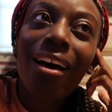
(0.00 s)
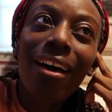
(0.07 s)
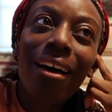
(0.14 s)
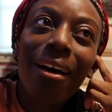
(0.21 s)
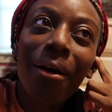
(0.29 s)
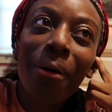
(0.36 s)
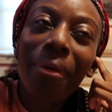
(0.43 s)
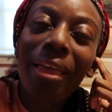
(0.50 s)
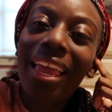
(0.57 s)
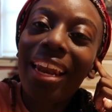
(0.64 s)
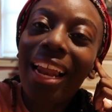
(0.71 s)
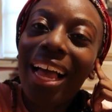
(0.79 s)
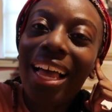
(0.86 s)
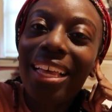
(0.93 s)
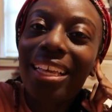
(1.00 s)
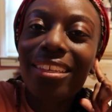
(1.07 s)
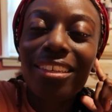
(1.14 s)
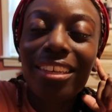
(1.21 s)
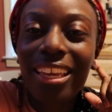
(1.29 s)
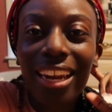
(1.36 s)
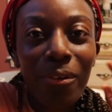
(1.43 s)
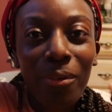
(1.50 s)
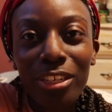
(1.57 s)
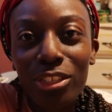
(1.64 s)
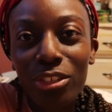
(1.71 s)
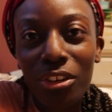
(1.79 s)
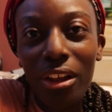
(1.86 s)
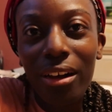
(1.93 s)
And I cannot wait to
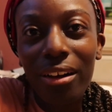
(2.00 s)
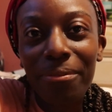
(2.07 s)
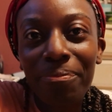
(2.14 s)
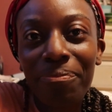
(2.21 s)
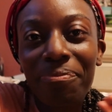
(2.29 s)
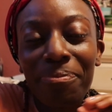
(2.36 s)
show y'all.